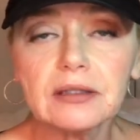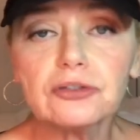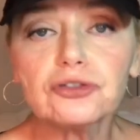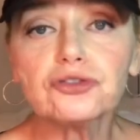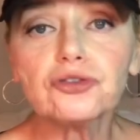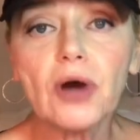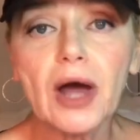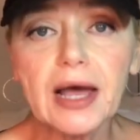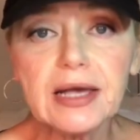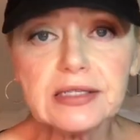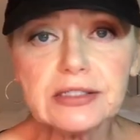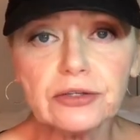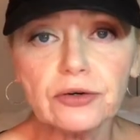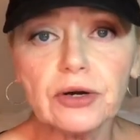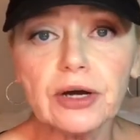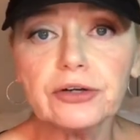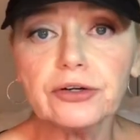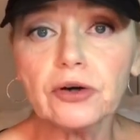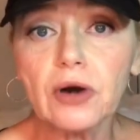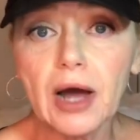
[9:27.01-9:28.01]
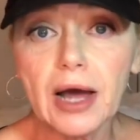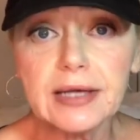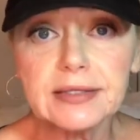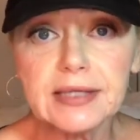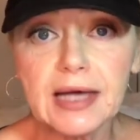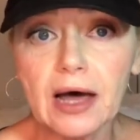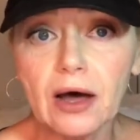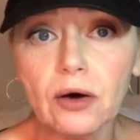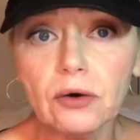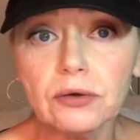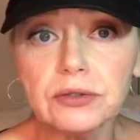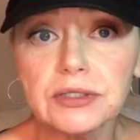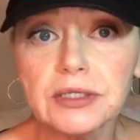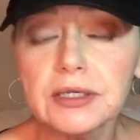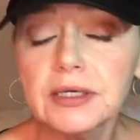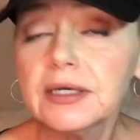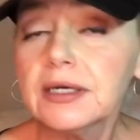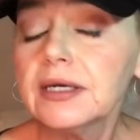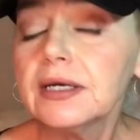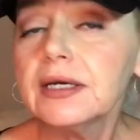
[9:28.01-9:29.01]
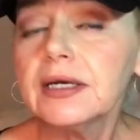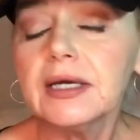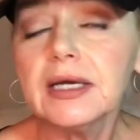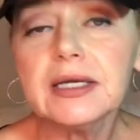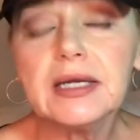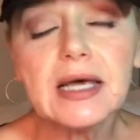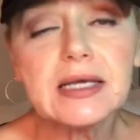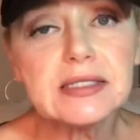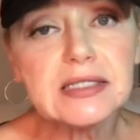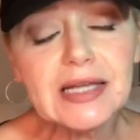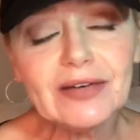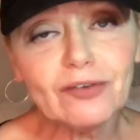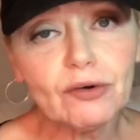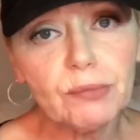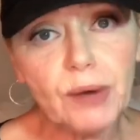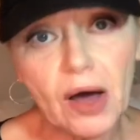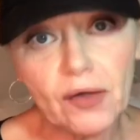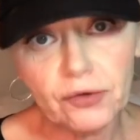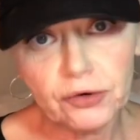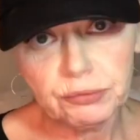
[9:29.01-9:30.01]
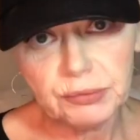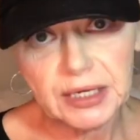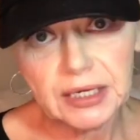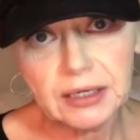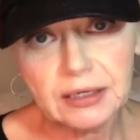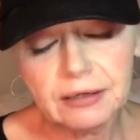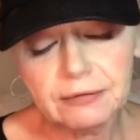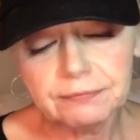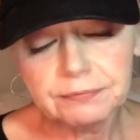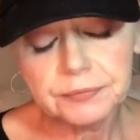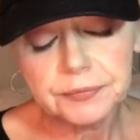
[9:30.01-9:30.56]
dries their under eyes out. It has never bothered me.